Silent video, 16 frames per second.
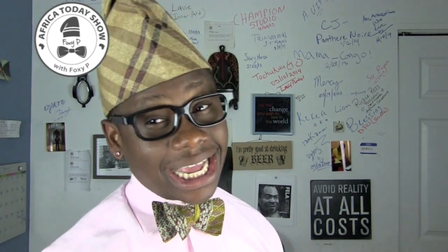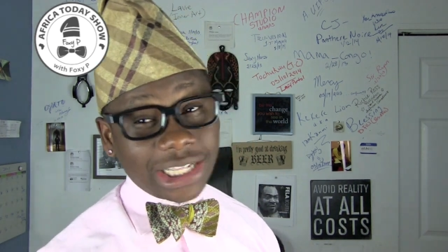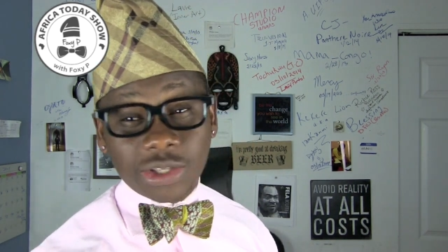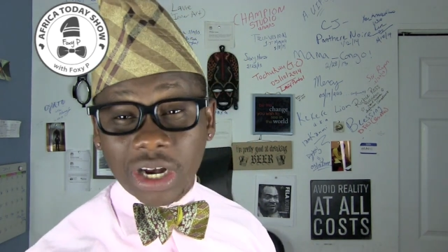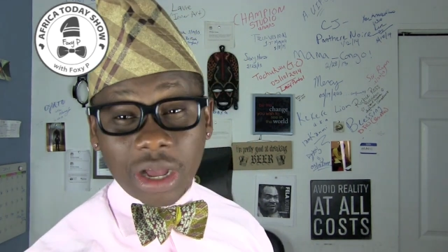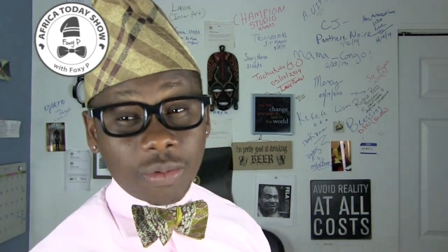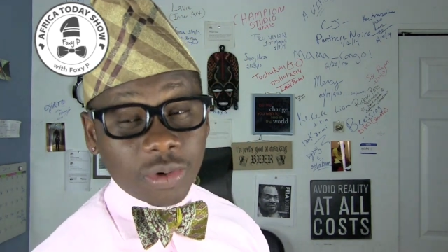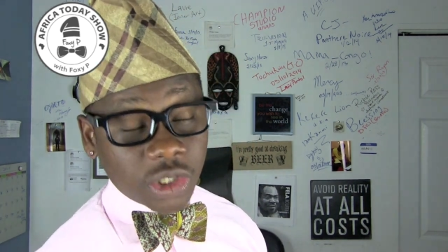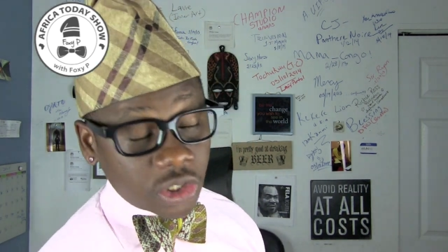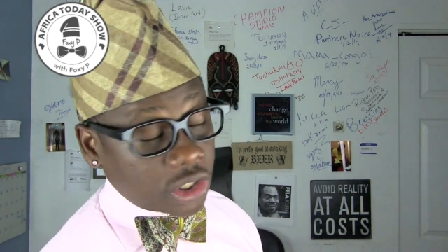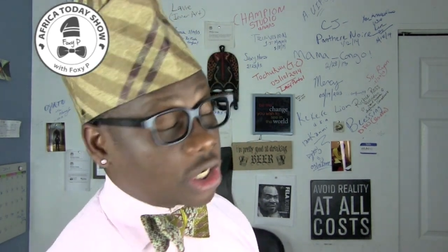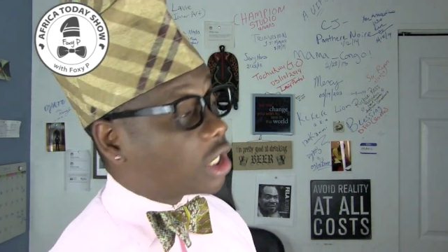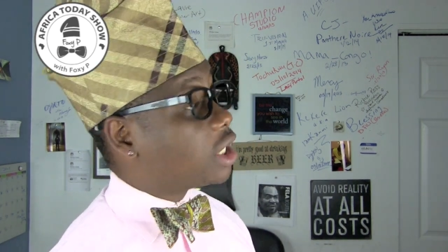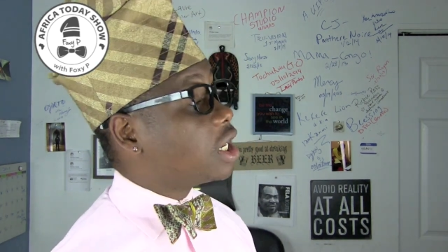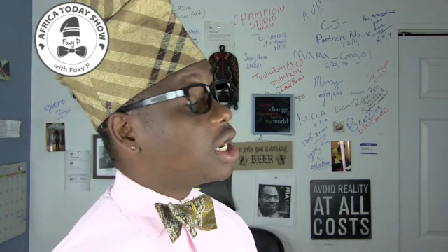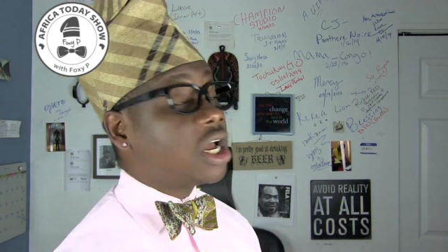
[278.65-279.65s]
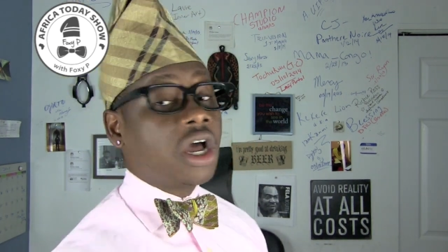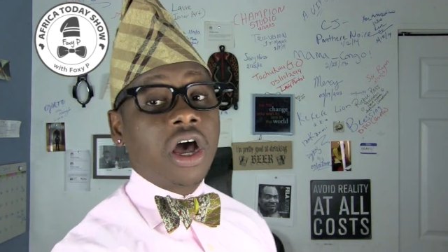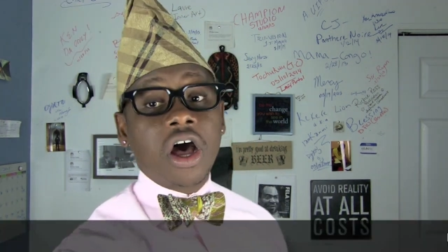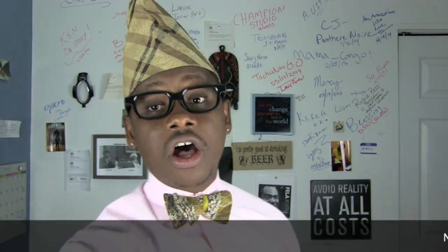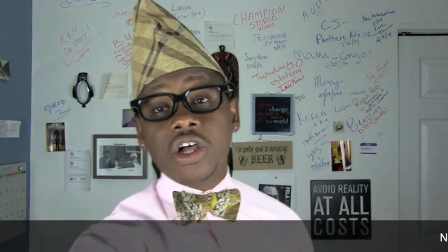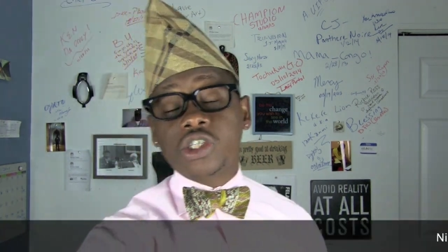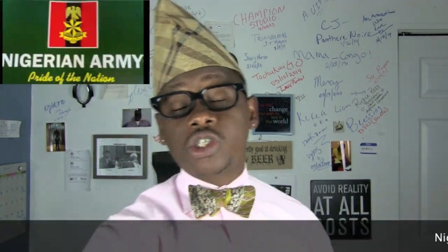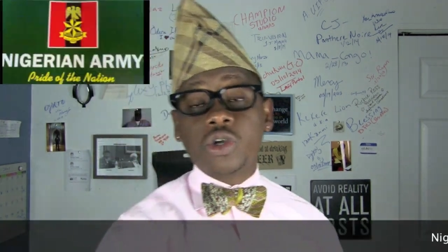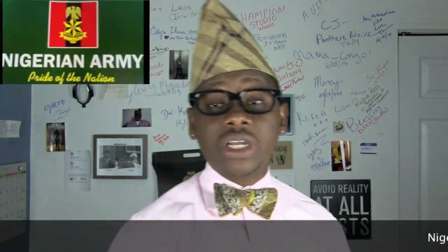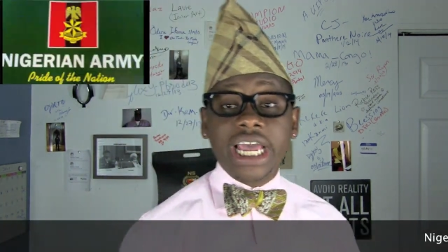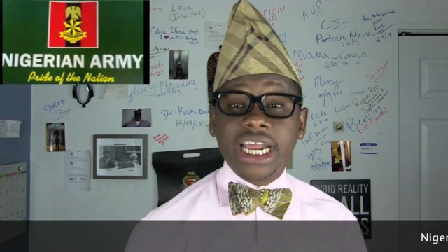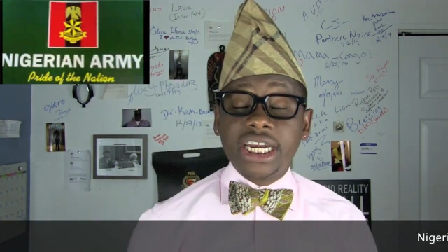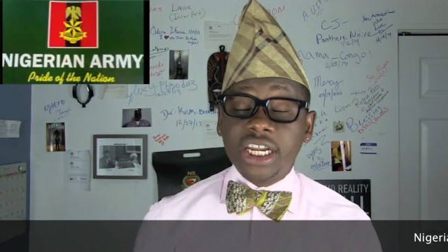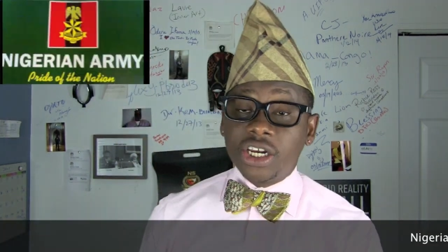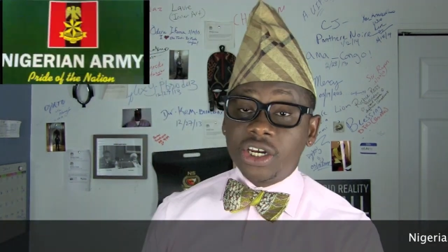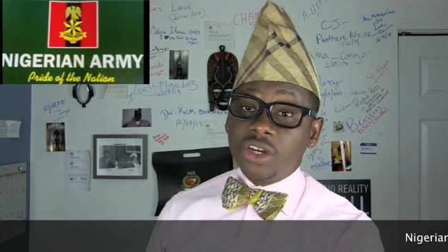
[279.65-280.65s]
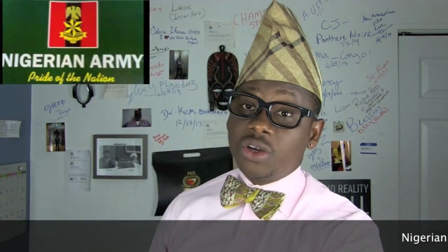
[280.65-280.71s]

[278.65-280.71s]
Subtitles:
I thought that was good. Also getting the